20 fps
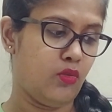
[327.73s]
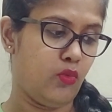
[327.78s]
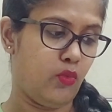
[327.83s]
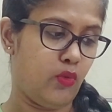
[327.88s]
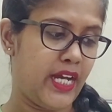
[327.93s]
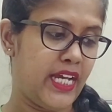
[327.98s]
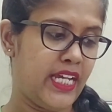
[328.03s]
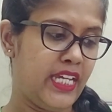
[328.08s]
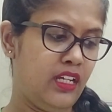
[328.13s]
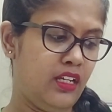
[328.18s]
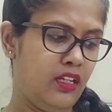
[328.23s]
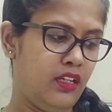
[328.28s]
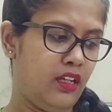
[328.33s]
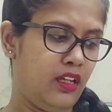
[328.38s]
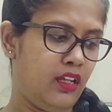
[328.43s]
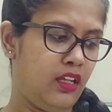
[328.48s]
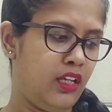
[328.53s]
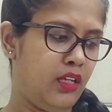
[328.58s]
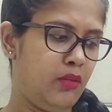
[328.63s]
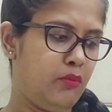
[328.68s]
Why
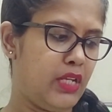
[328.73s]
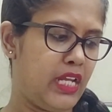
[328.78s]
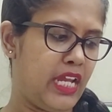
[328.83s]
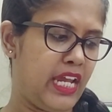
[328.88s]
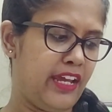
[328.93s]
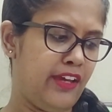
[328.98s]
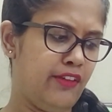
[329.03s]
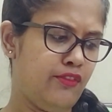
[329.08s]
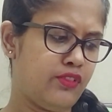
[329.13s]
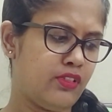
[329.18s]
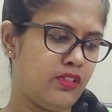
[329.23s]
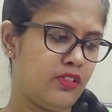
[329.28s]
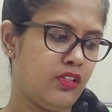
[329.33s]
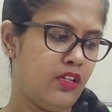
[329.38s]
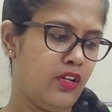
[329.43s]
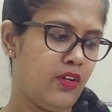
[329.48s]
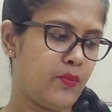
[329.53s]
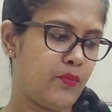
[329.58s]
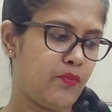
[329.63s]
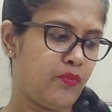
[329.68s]
he behaves.
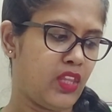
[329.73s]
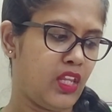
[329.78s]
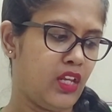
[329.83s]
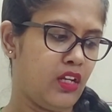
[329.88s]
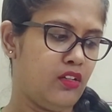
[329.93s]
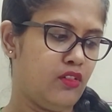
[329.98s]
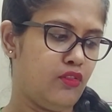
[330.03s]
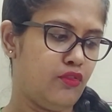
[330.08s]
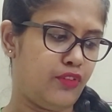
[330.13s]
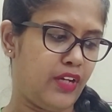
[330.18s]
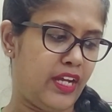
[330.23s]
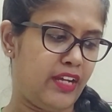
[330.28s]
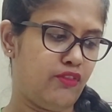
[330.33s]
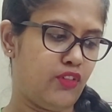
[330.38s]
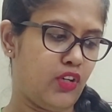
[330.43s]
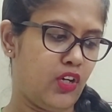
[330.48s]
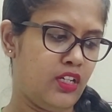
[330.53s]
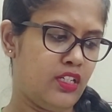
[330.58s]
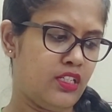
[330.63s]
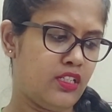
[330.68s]
Five
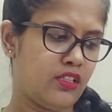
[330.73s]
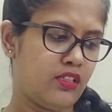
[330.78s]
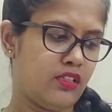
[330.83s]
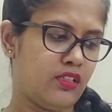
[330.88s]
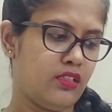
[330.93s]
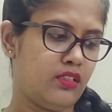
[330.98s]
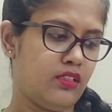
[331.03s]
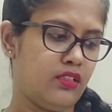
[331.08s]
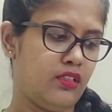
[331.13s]
dots.